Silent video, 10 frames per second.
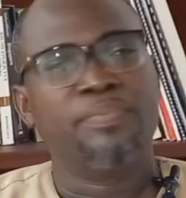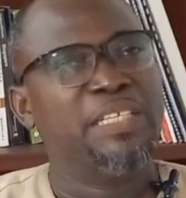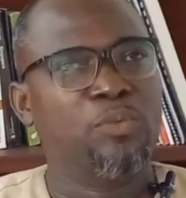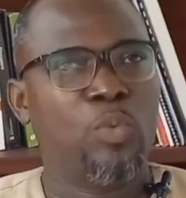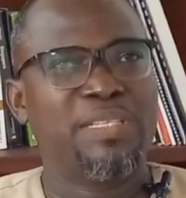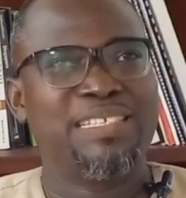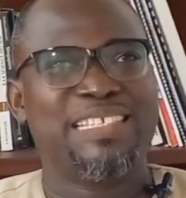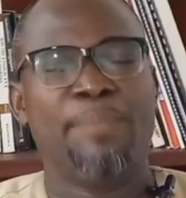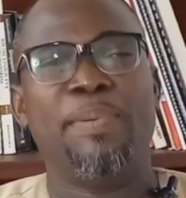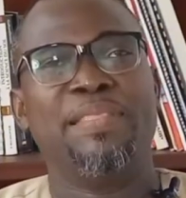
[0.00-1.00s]
And what is
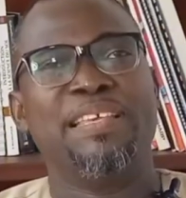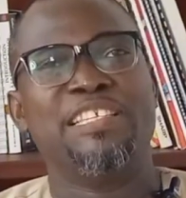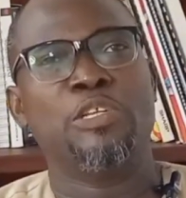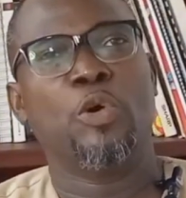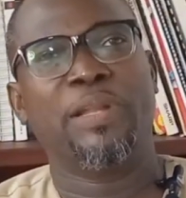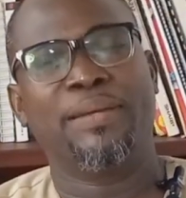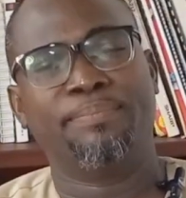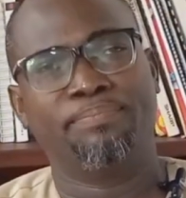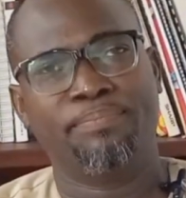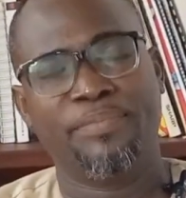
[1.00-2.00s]
keeping things in order?
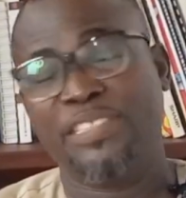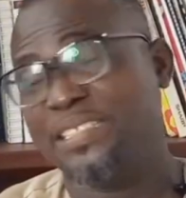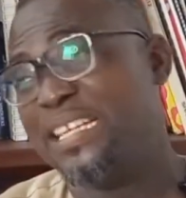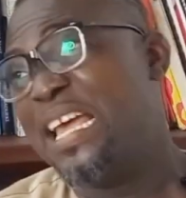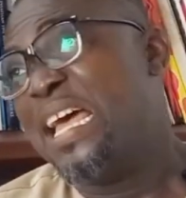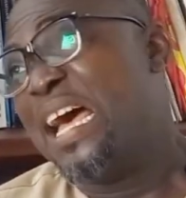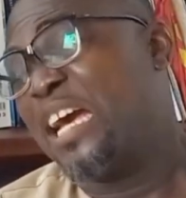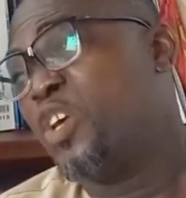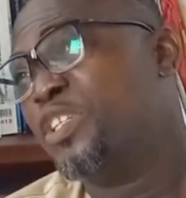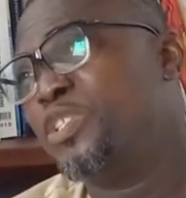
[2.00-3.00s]
Yes,
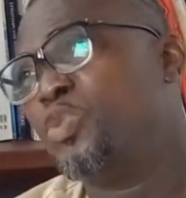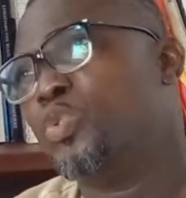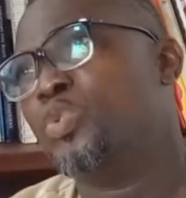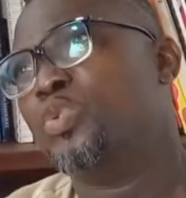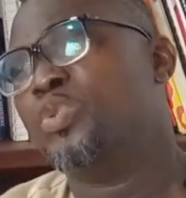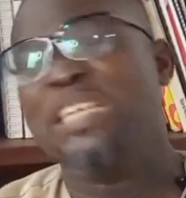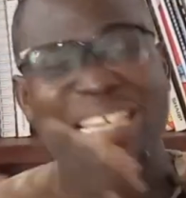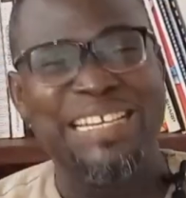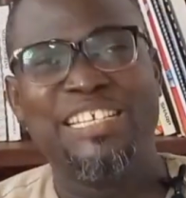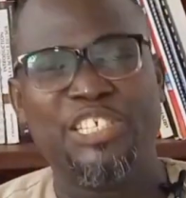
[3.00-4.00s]
according to
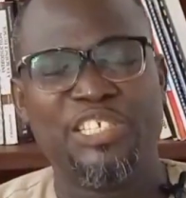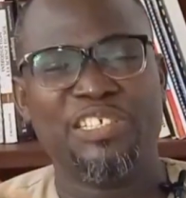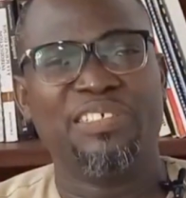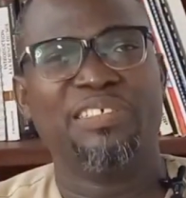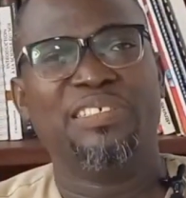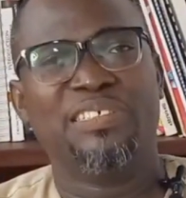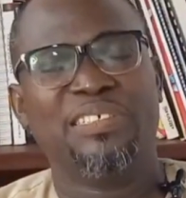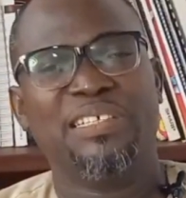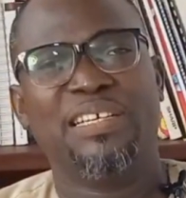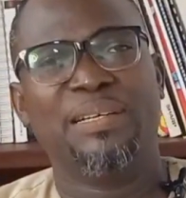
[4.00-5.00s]
English,
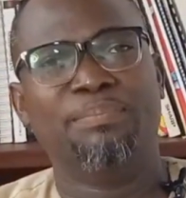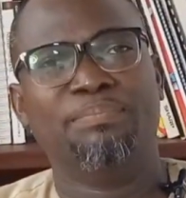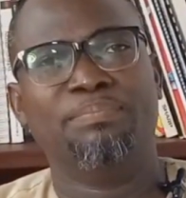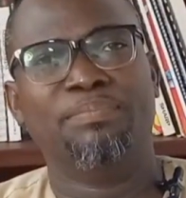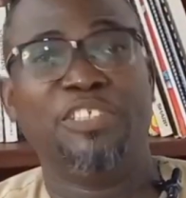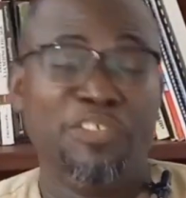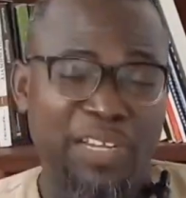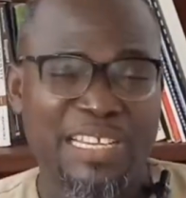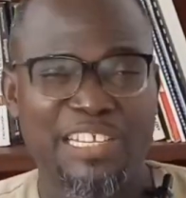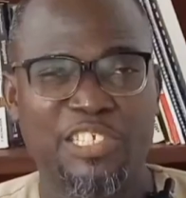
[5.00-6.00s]

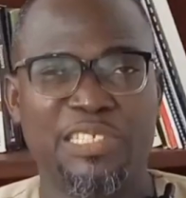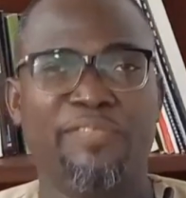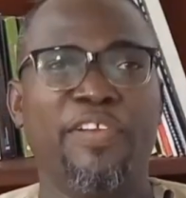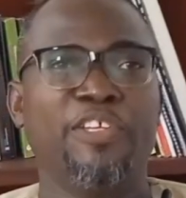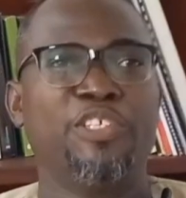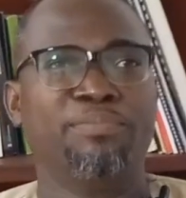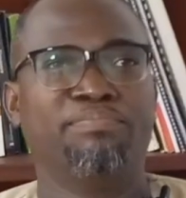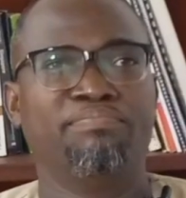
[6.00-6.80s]
general English definition,